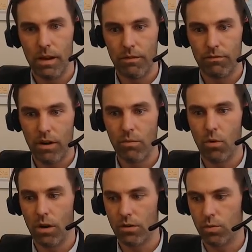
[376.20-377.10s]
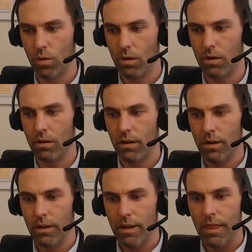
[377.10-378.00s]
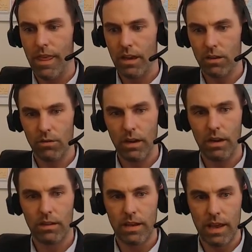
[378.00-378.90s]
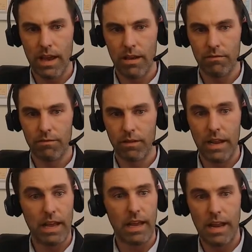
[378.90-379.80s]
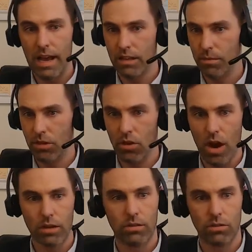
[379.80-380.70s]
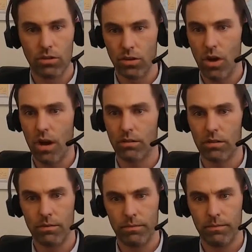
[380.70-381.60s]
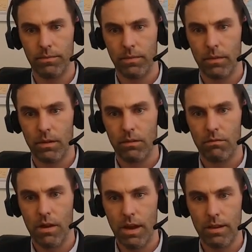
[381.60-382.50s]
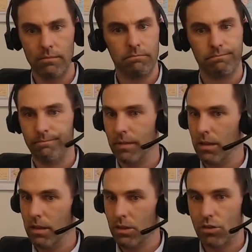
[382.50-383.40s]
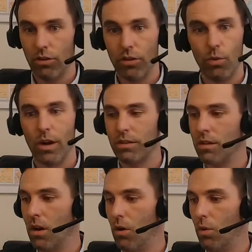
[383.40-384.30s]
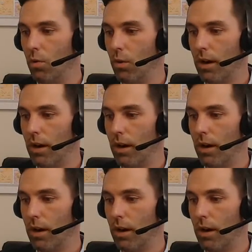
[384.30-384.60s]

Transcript: frameworks were that you needed to have it had to be doctor to doctor, right? So there was no